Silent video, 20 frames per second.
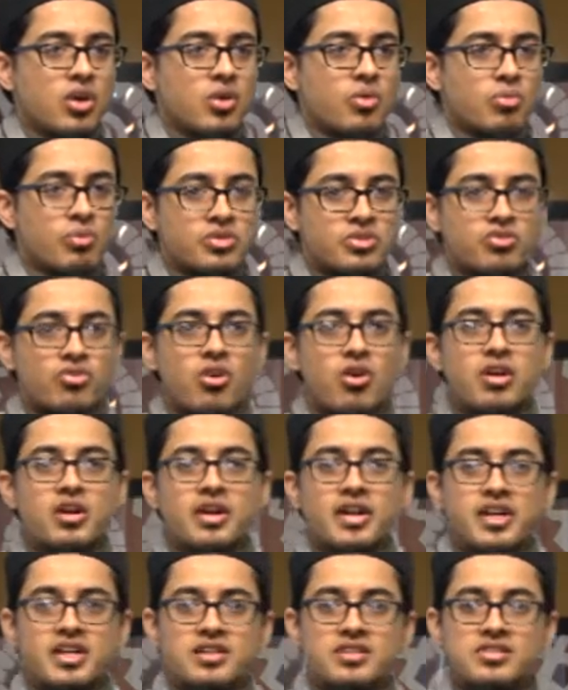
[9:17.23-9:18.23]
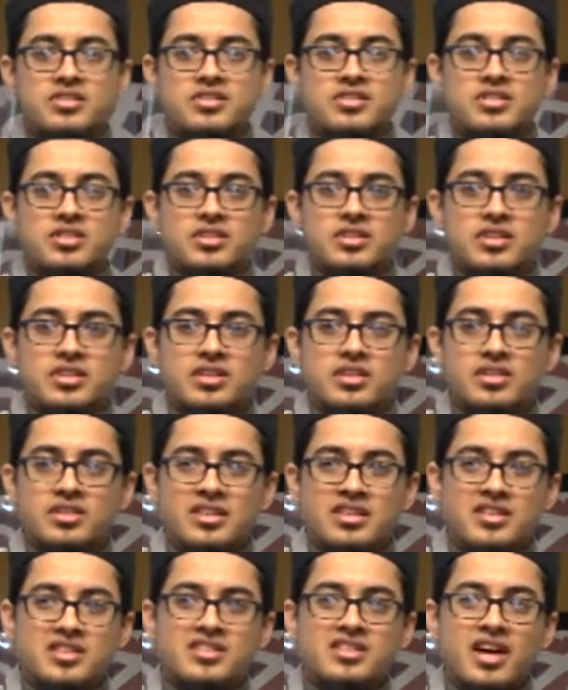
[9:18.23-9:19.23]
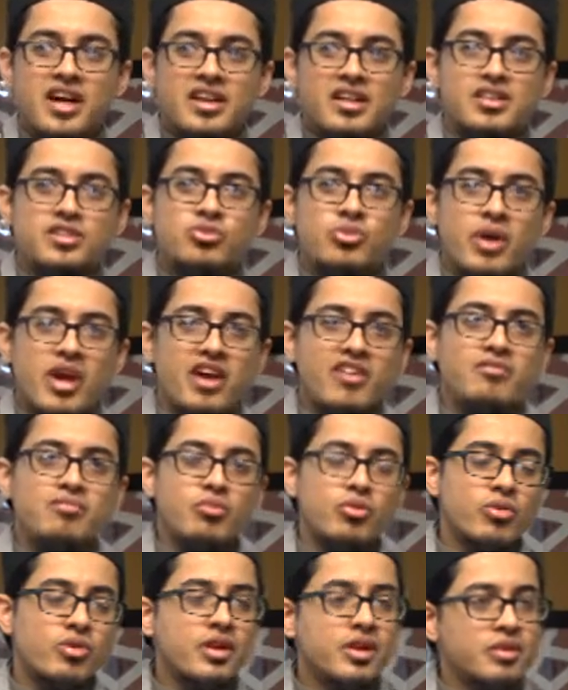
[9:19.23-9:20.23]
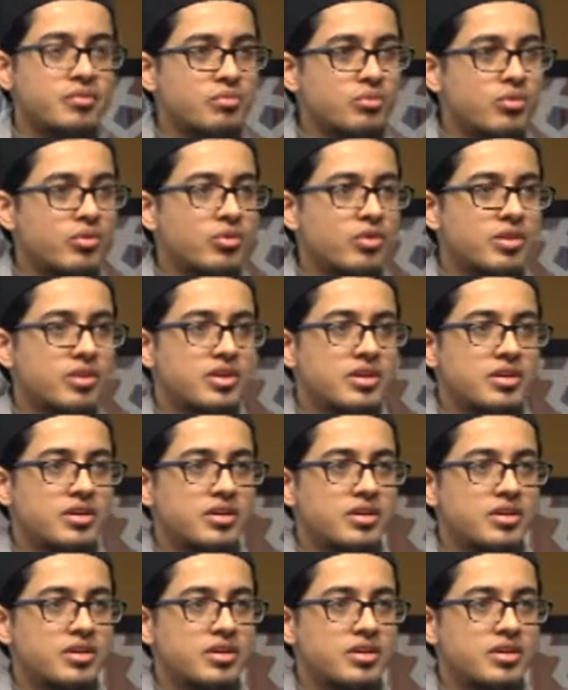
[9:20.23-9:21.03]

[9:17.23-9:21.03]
What's wrong is the desire to have more and more